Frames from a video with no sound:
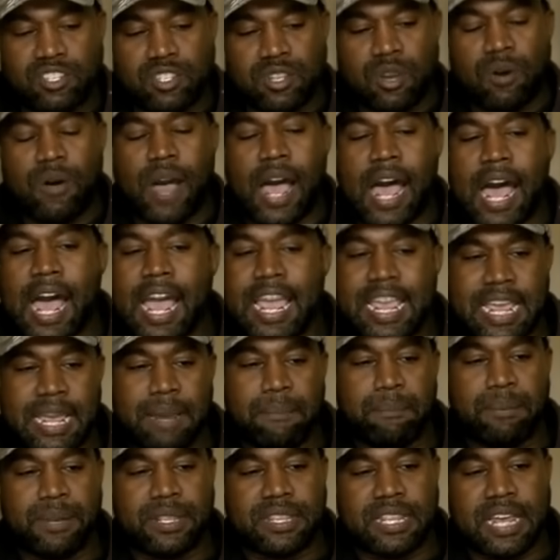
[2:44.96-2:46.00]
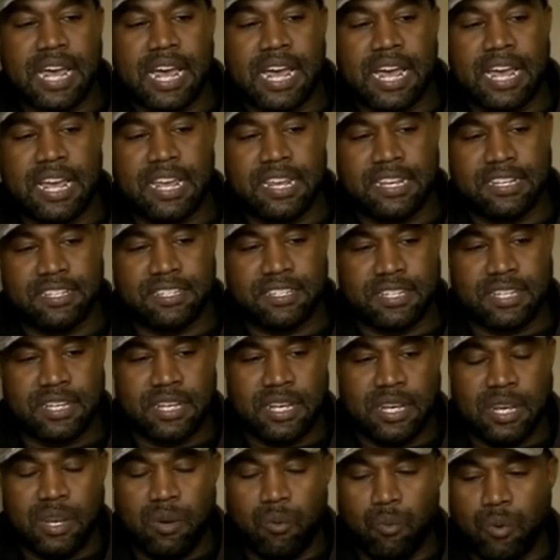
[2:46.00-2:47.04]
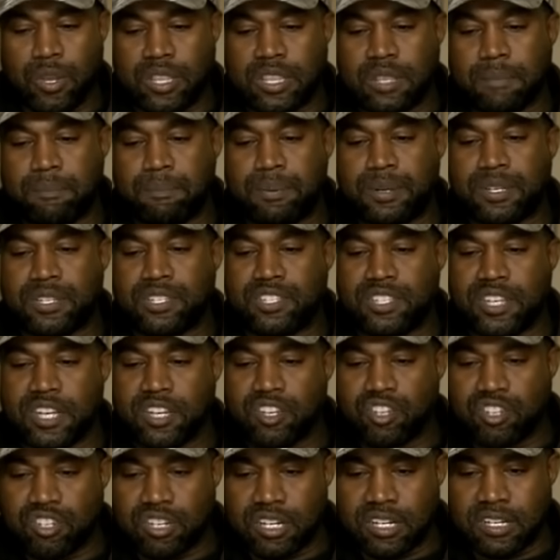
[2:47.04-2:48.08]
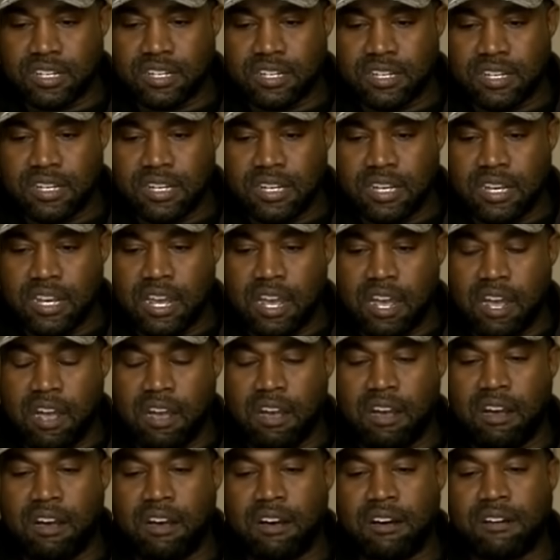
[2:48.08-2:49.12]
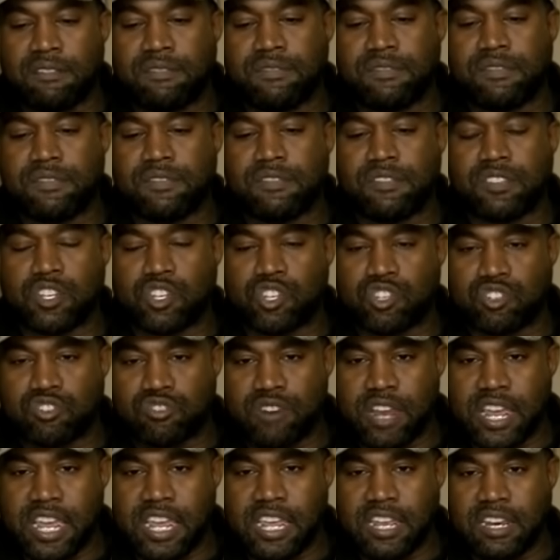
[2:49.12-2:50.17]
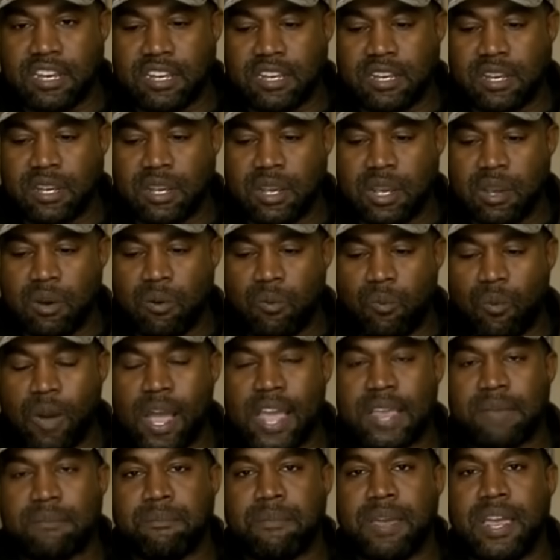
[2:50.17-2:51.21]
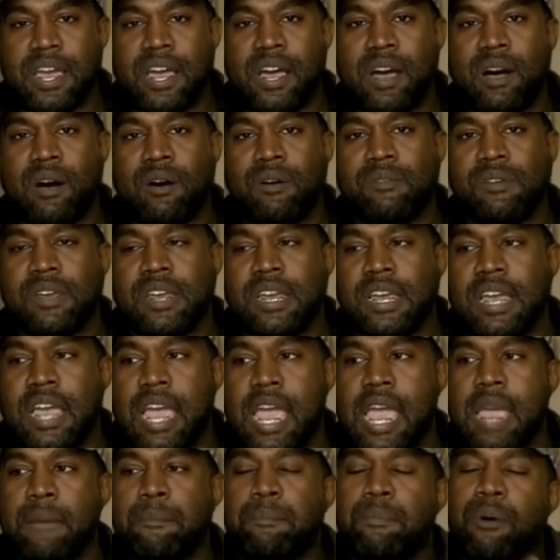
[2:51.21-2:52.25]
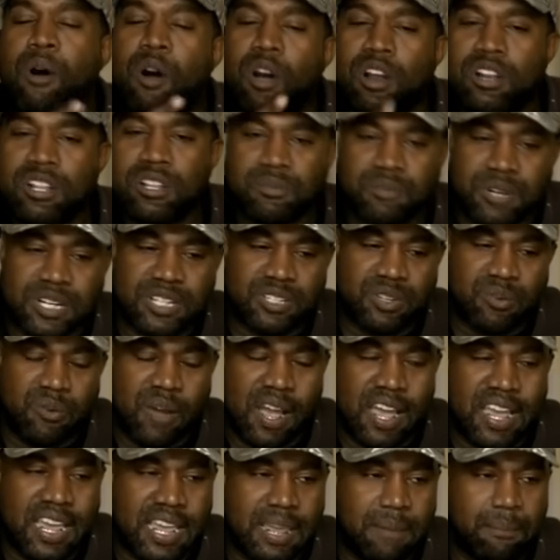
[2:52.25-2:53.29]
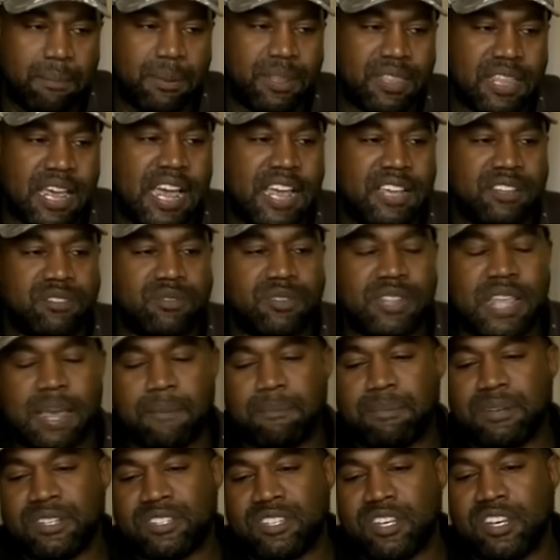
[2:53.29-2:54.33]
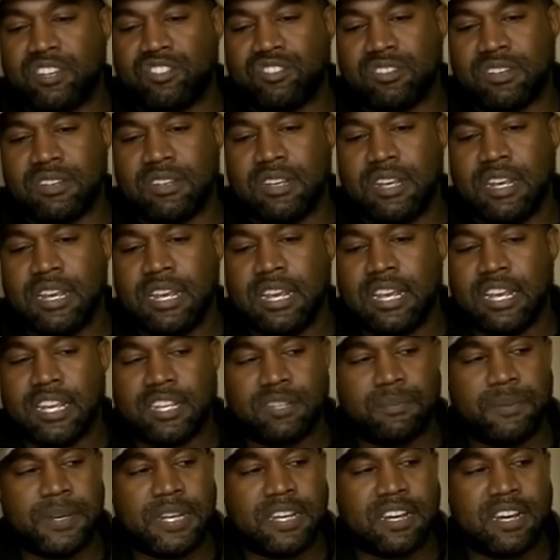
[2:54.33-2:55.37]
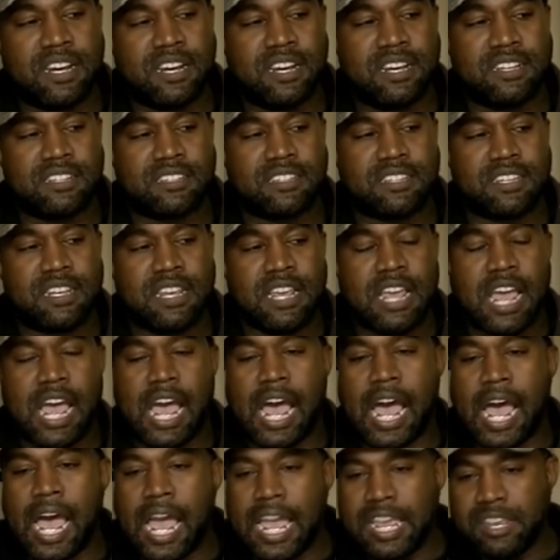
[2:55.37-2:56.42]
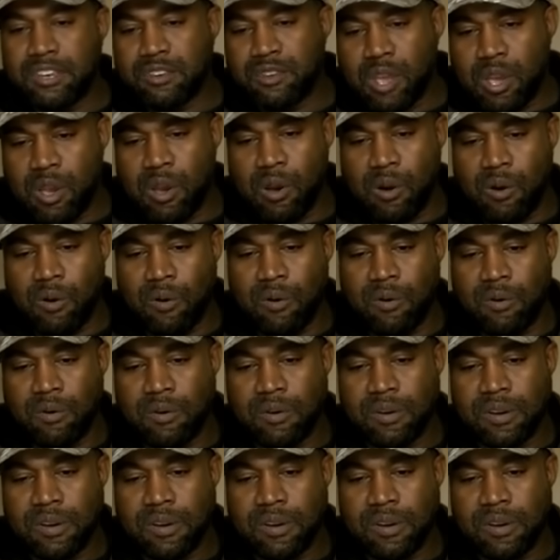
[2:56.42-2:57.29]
so I empathize with the position of the straight white male. And part of the reason why I empathize with that position is because I know